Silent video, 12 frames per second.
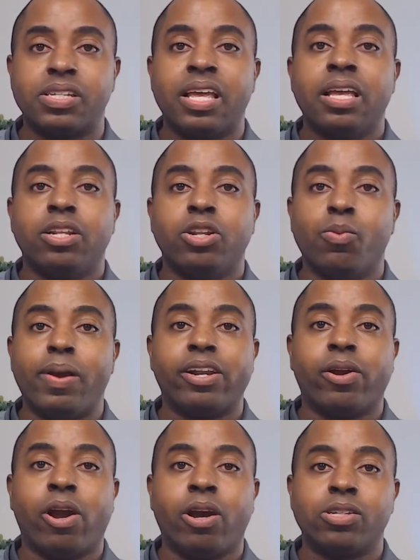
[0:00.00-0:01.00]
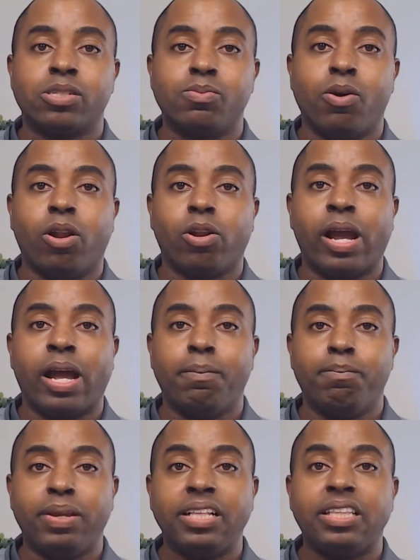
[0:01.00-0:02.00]
no matter how small or how
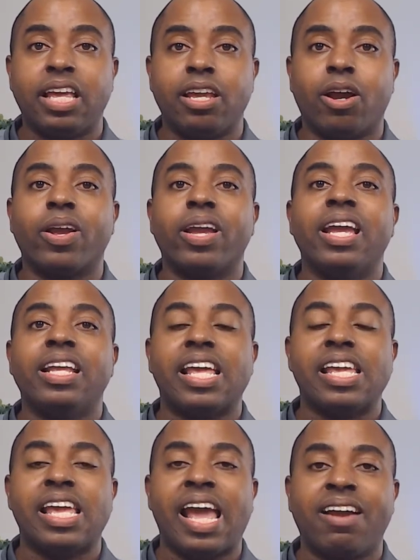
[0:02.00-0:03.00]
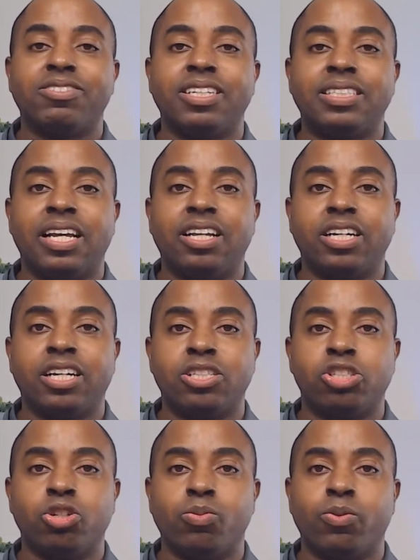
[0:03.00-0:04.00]
big they are, they have to tell the
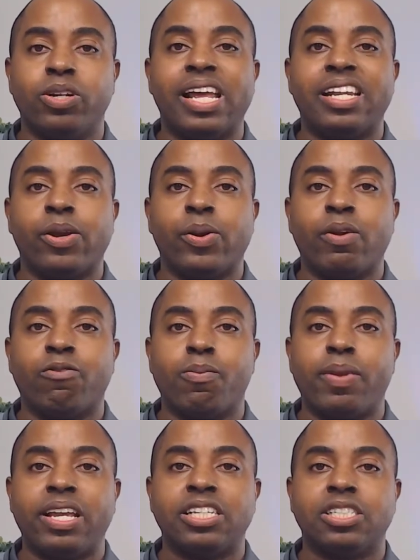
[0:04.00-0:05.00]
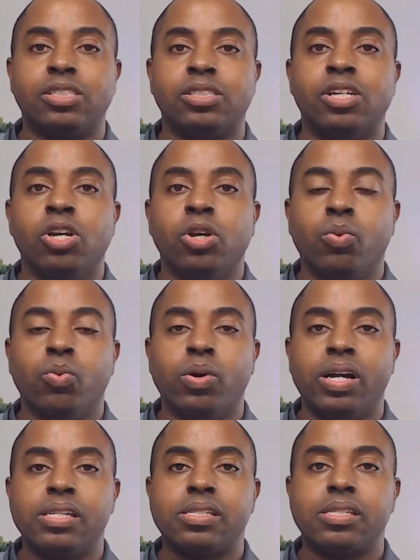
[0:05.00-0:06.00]
consumer that their information was